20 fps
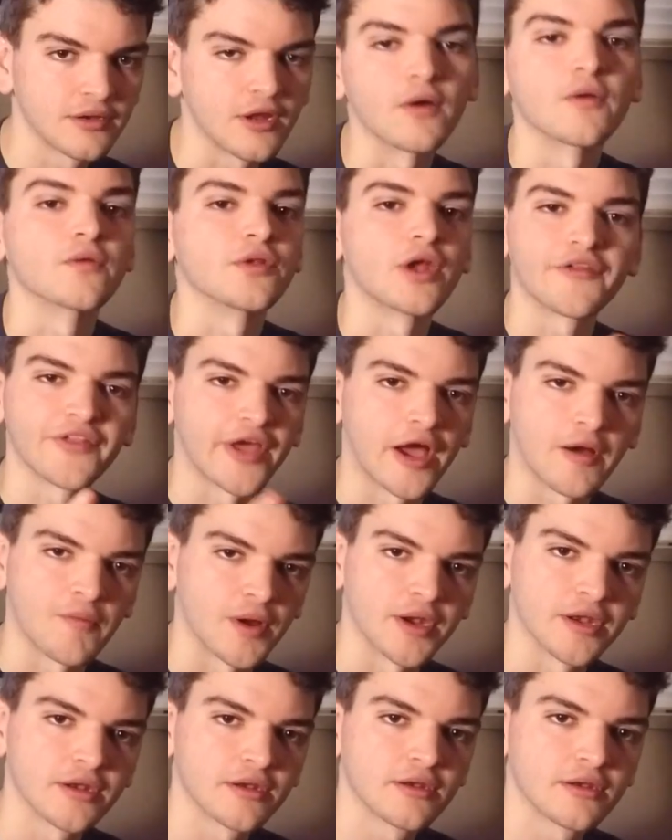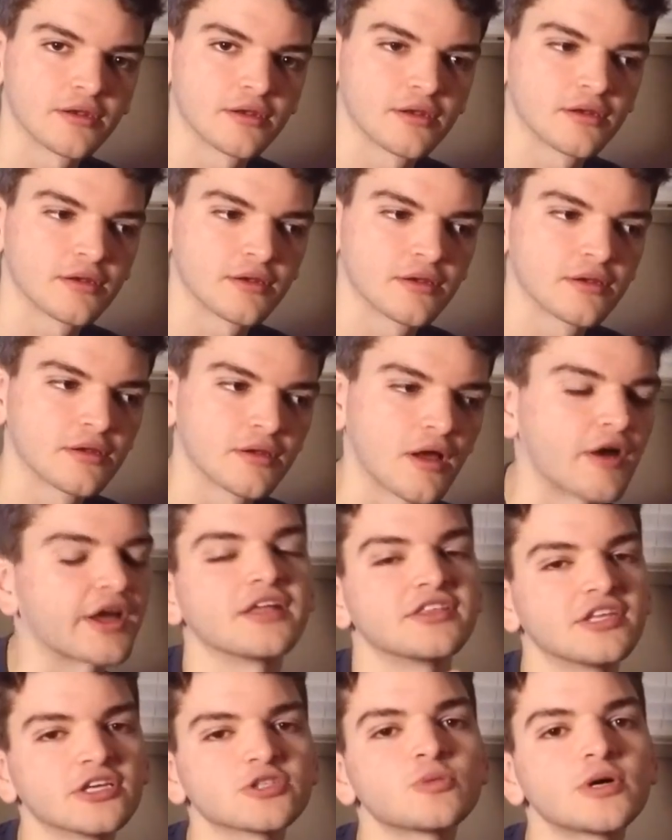No, not that one.
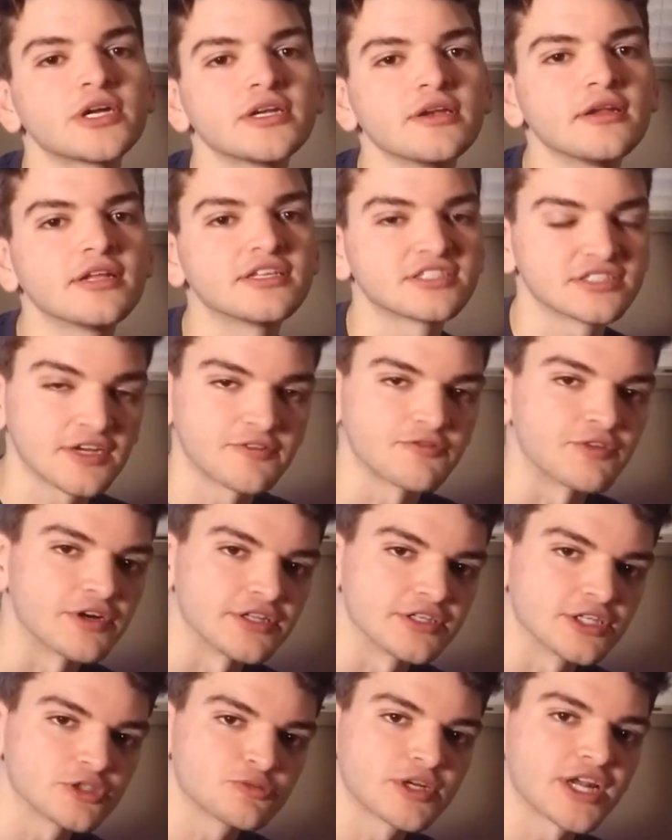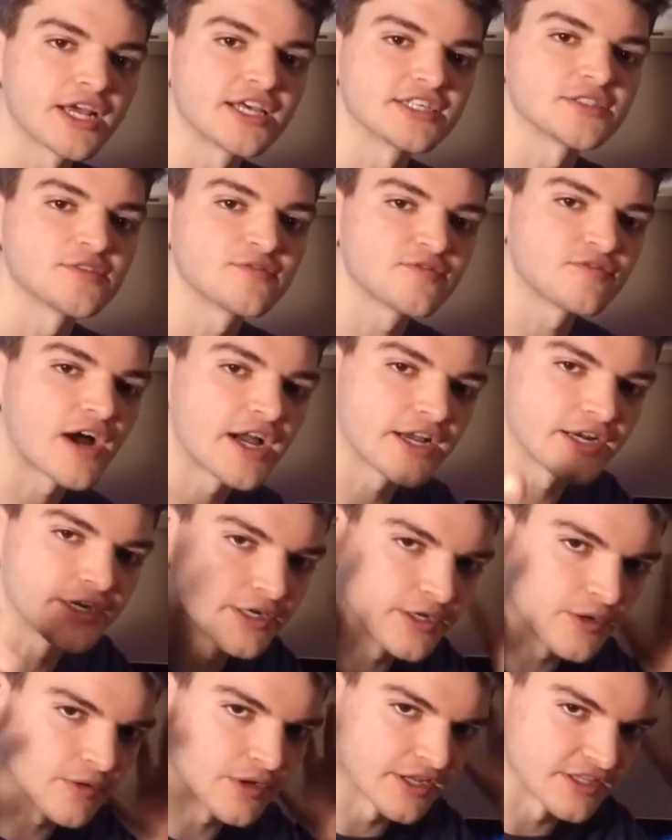Okay, this one is different. This one has
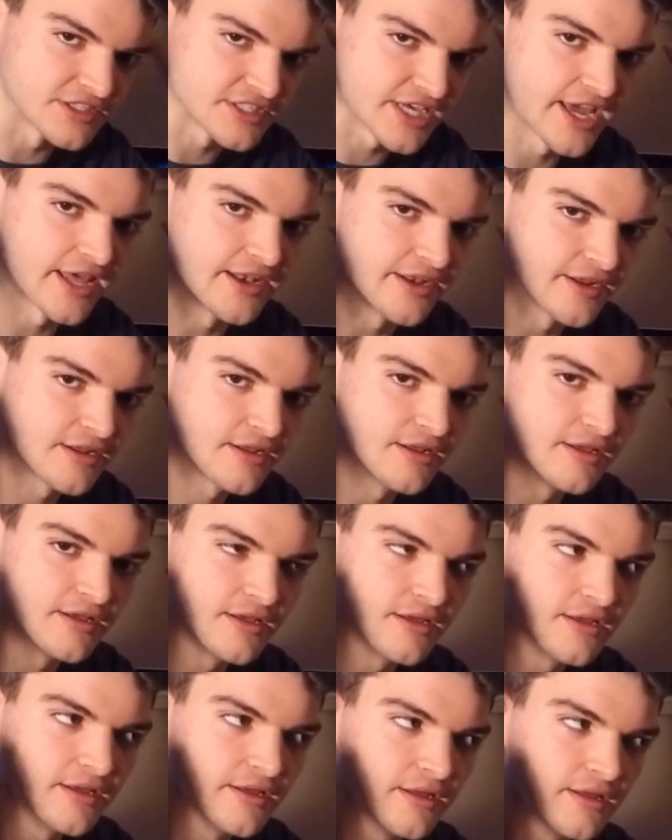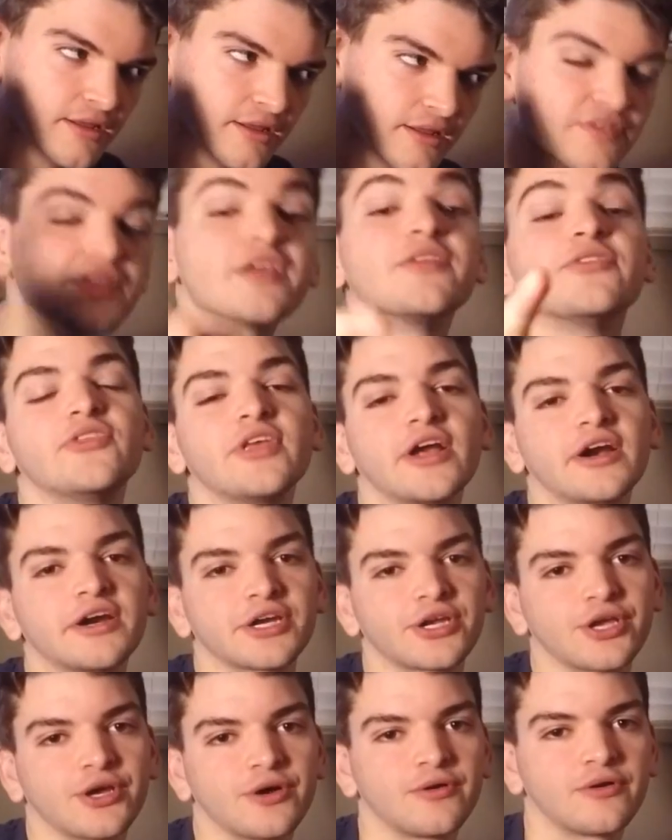fire on its head. There
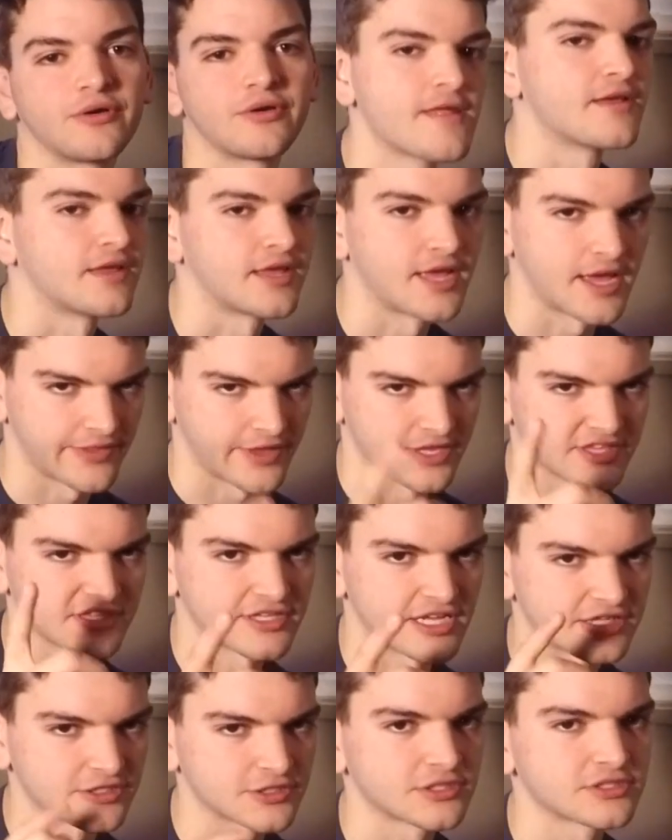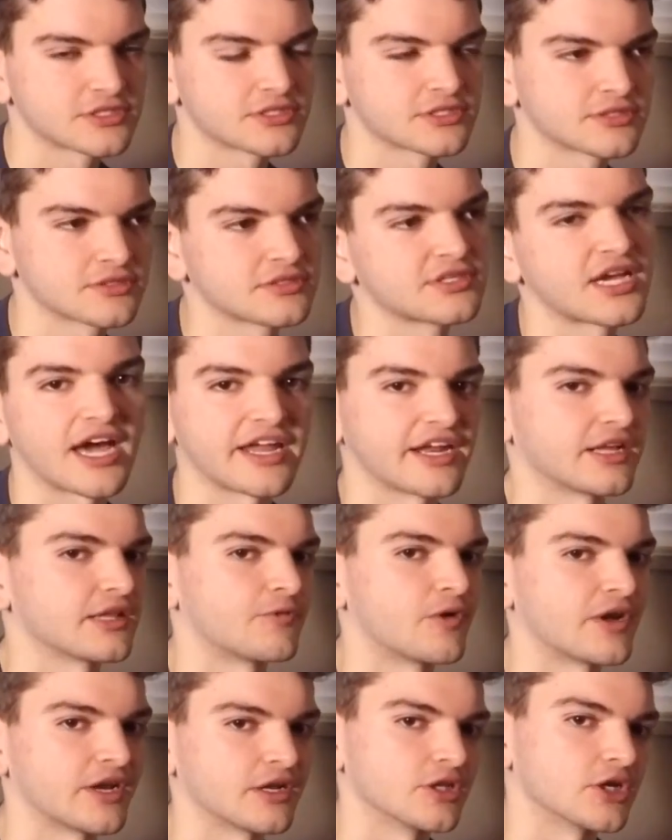you go. Yeah, that's kind
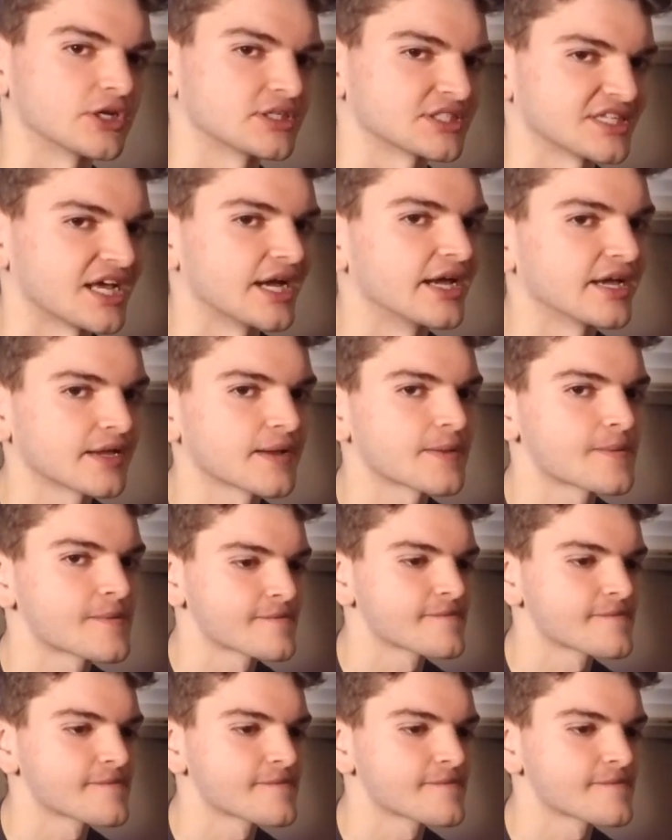of what it looks like.